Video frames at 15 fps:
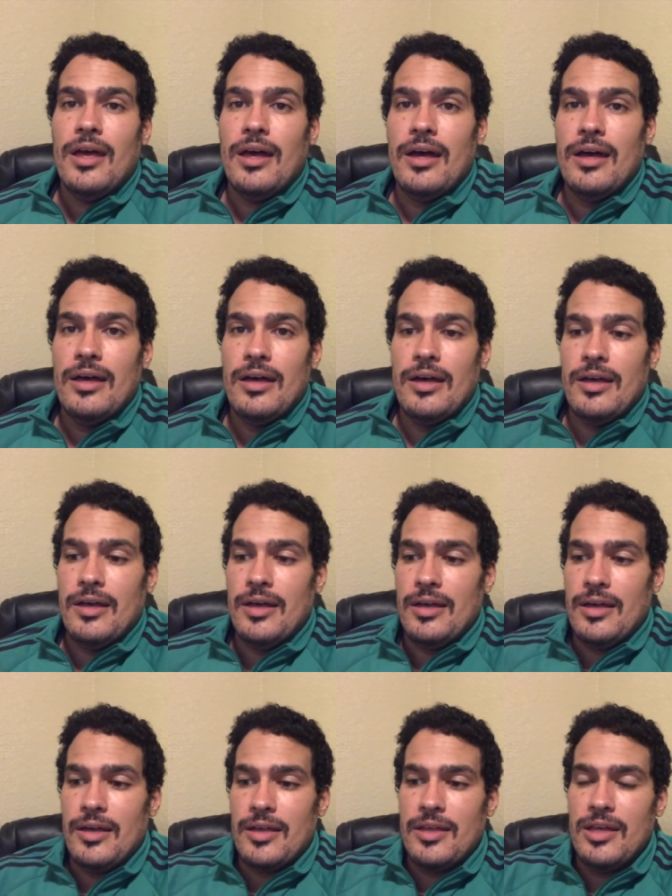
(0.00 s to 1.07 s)
uh, uh,
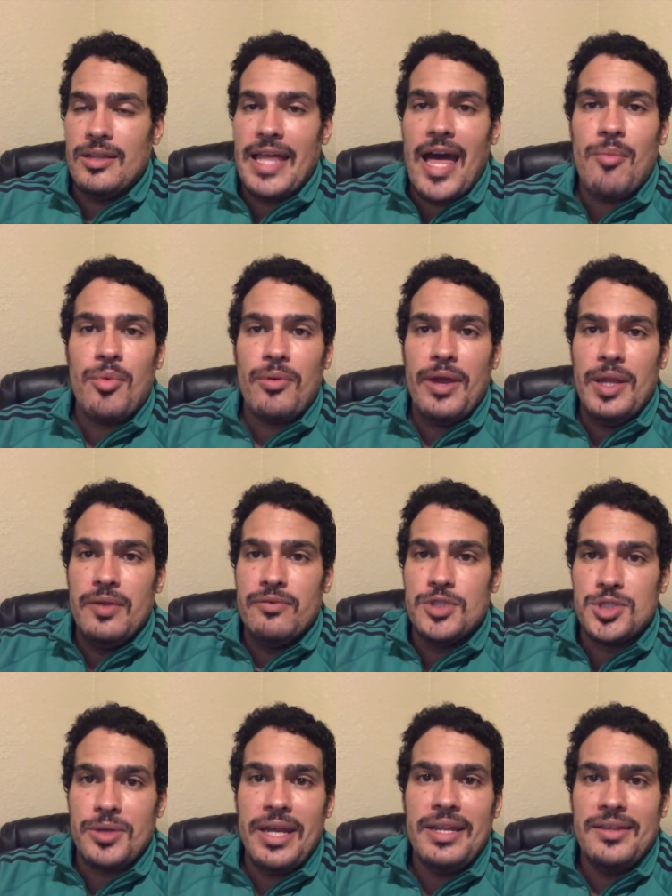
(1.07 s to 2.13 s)
uh collaborative
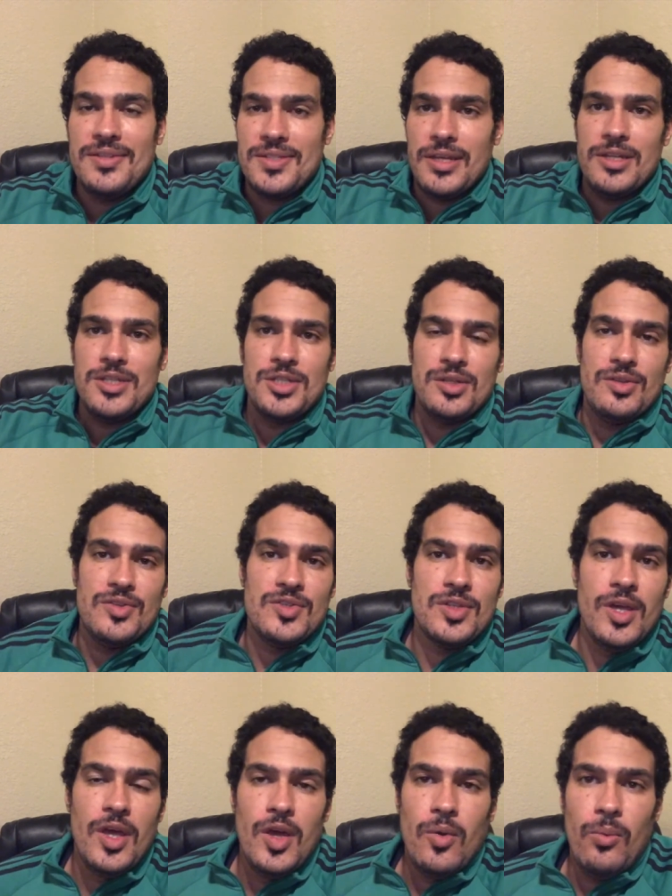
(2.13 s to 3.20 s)
training sessions
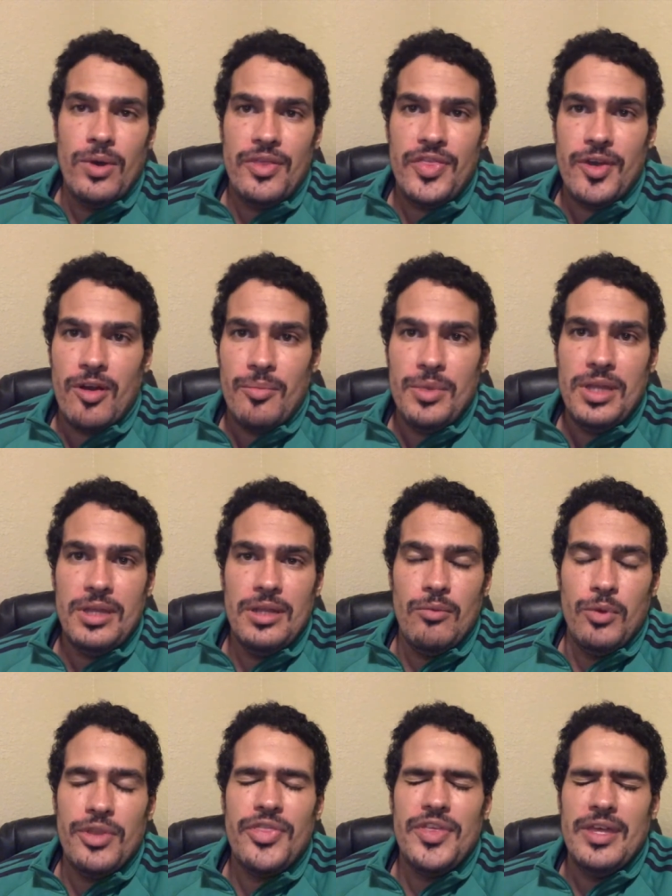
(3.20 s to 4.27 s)
with the, Armenian,
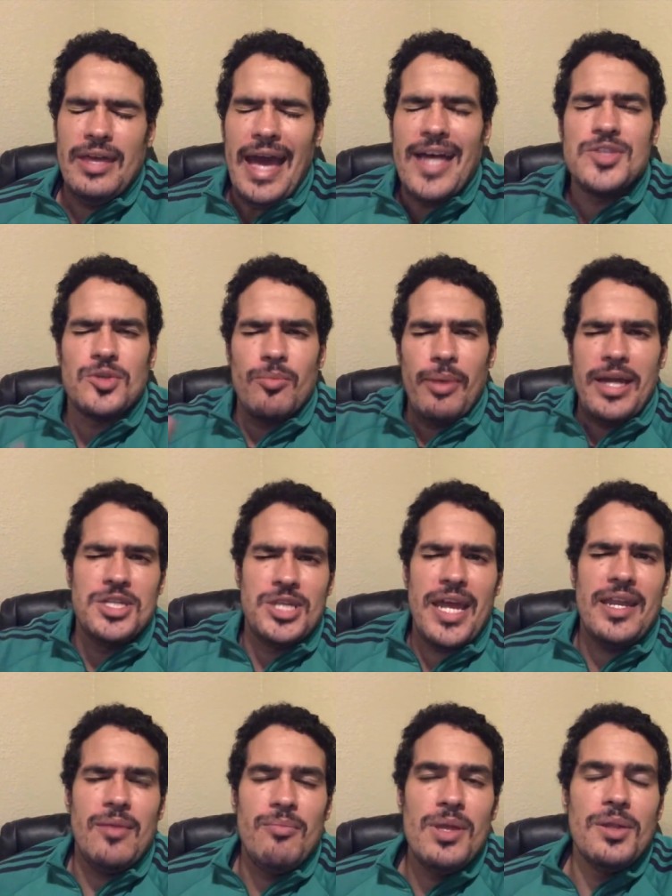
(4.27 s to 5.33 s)
with the
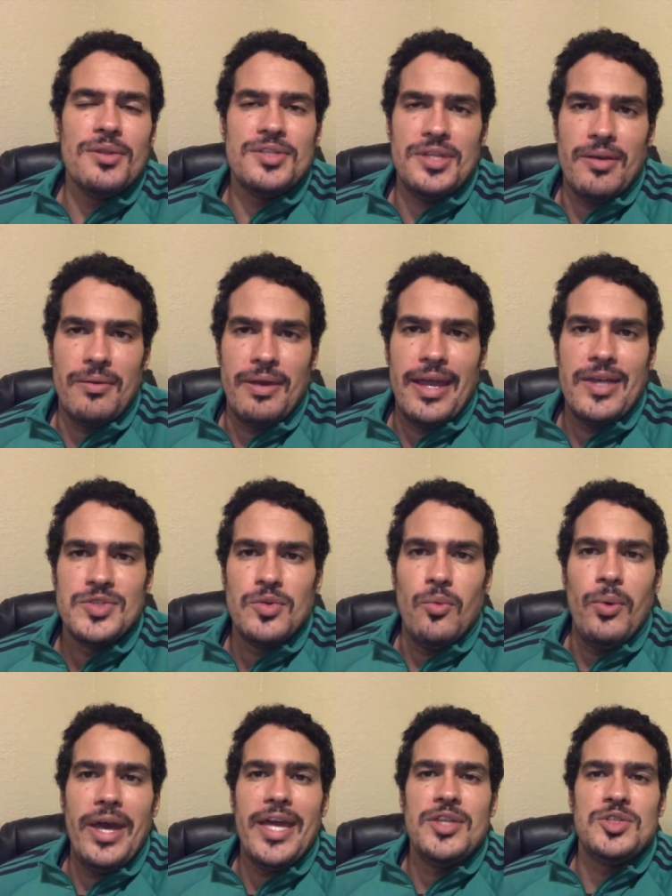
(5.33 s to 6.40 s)
Azerbaijani military as a
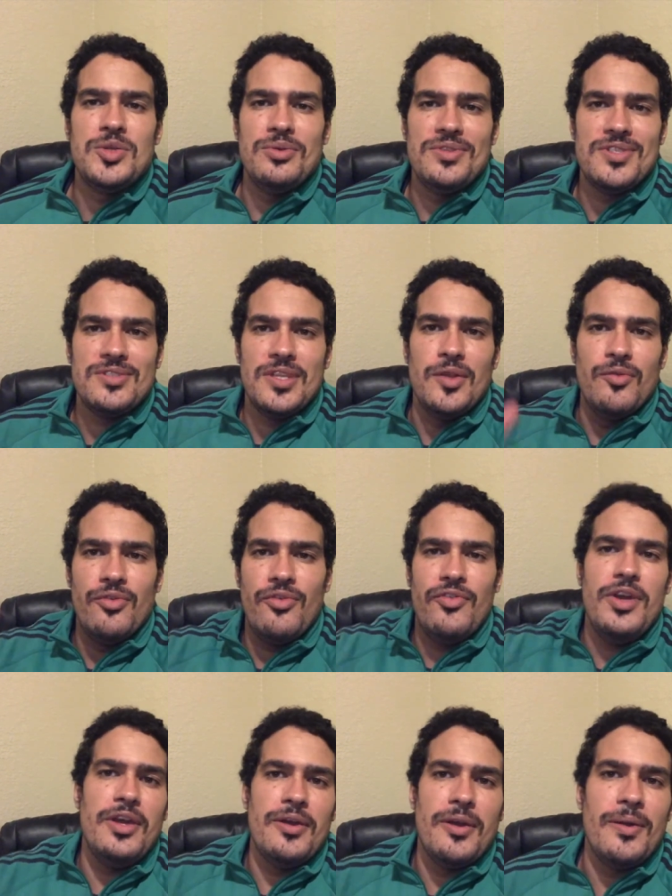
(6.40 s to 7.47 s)
way to instill
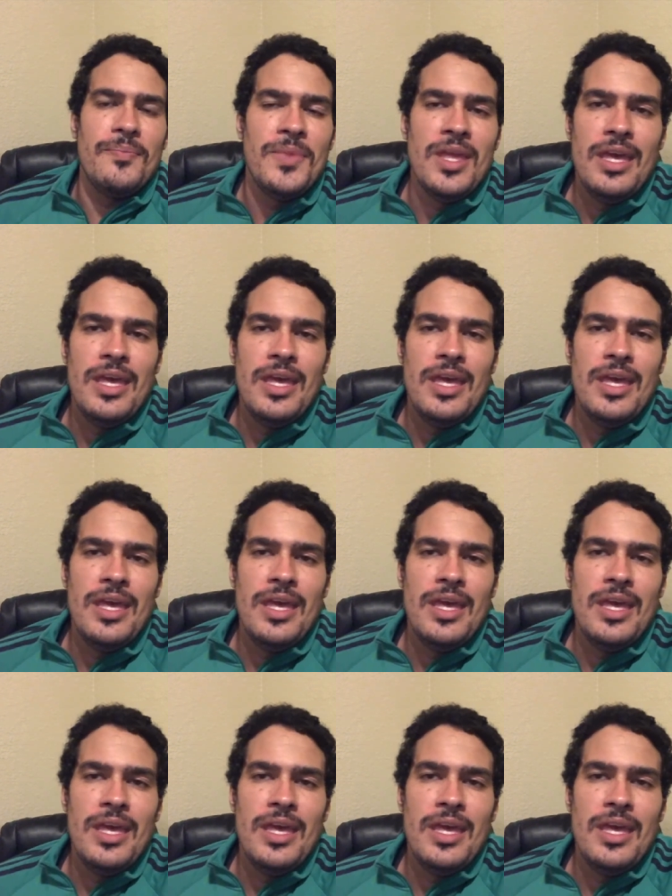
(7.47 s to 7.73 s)
fear